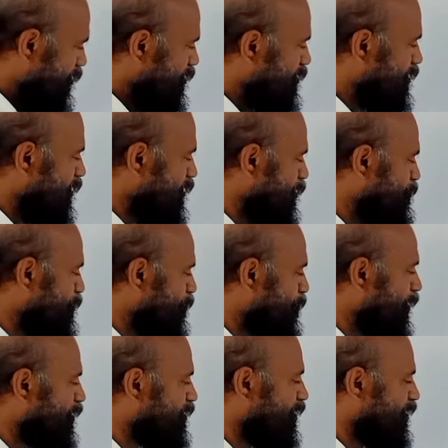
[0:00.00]

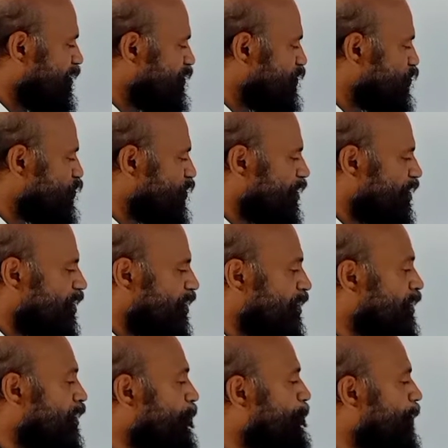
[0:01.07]
susceptibility is
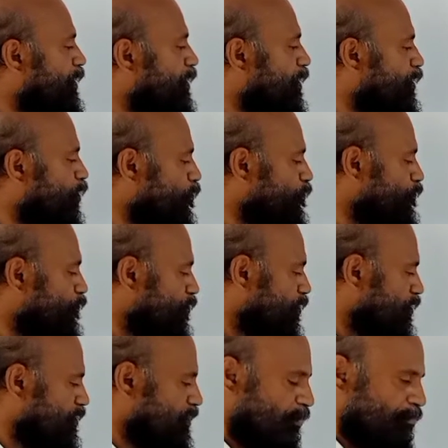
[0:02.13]
independent of
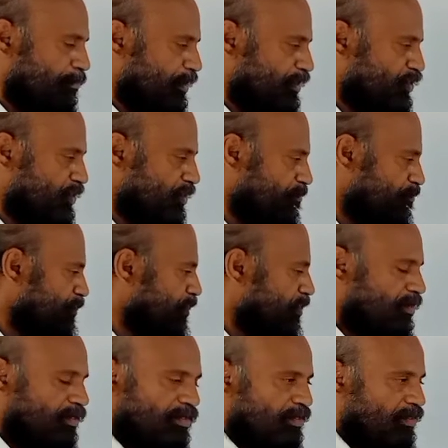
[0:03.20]
temperature.
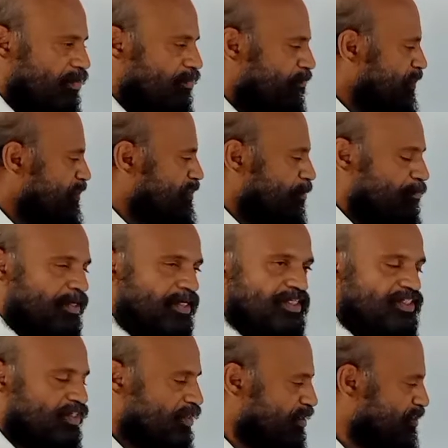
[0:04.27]
When
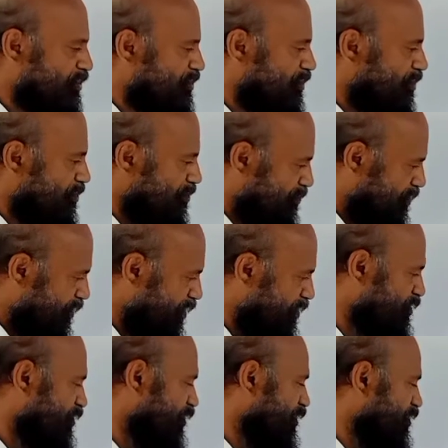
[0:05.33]
temperature is
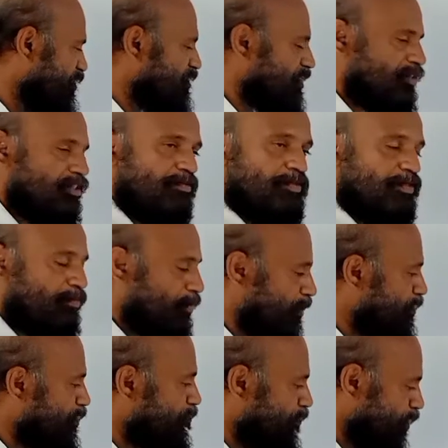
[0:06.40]
changing,
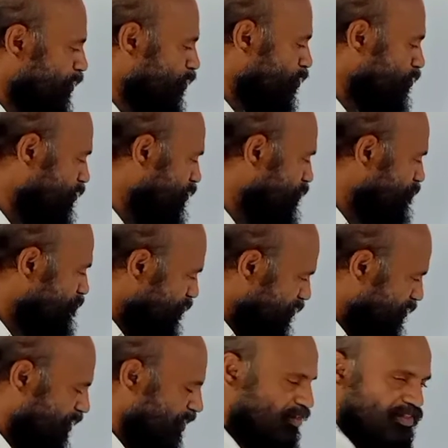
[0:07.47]
susceptibility will not
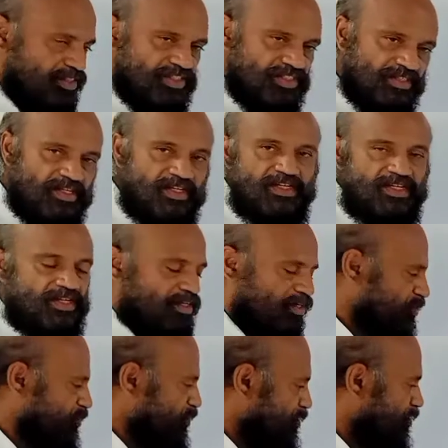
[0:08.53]
change.
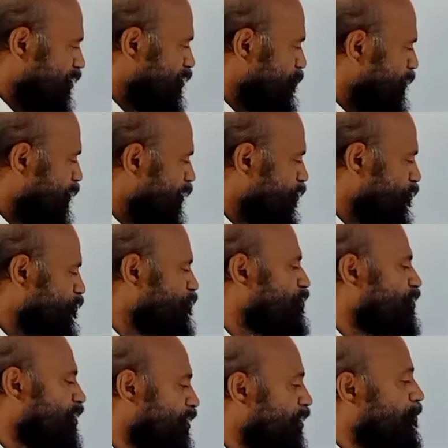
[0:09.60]
So that's the meaning of
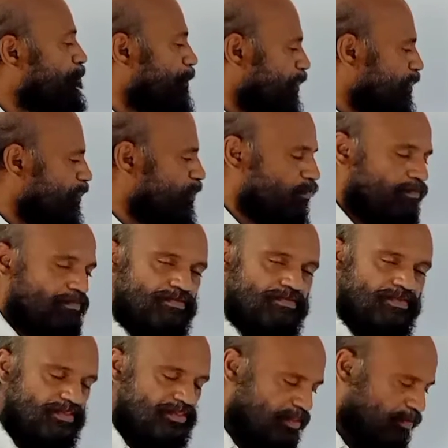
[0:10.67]
independent of
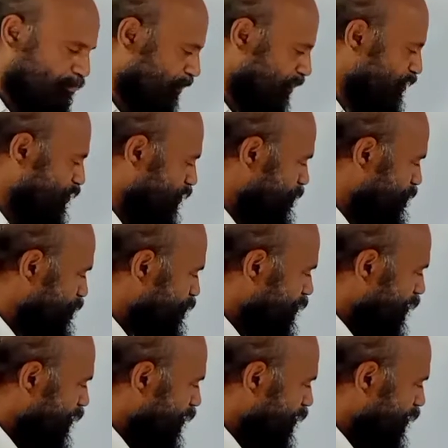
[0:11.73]
temperature.